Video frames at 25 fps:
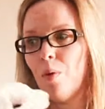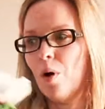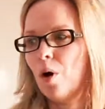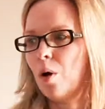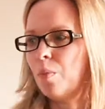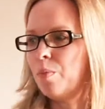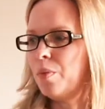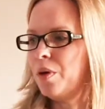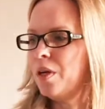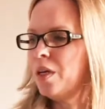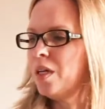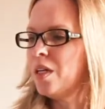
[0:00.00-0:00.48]
to
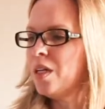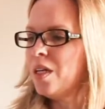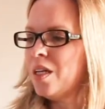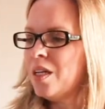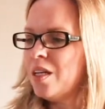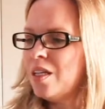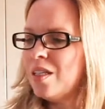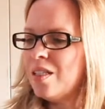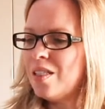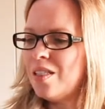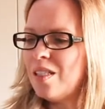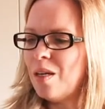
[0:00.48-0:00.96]
pop
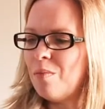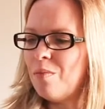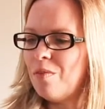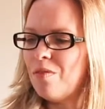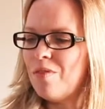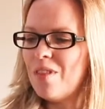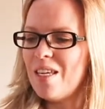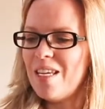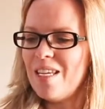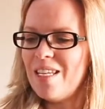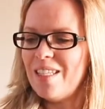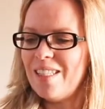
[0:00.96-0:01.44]
some
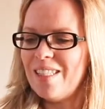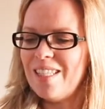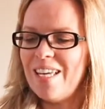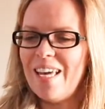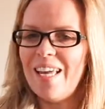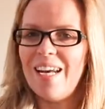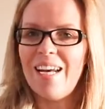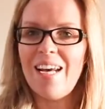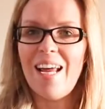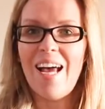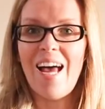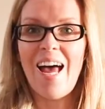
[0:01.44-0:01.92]
of these
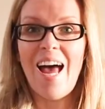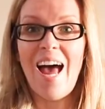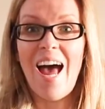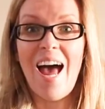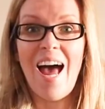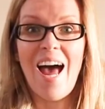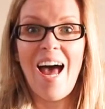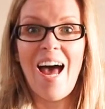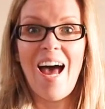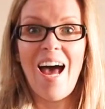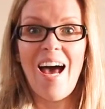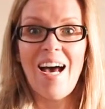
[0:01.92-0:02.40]
in
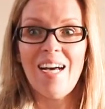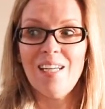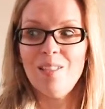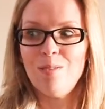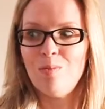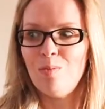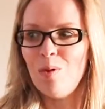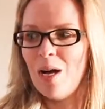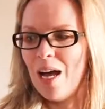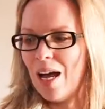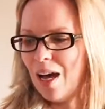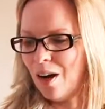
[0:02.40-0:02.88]

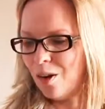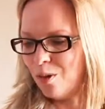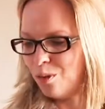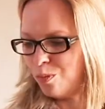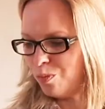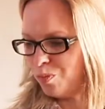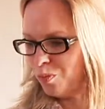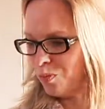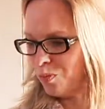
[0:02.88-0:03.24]
as well.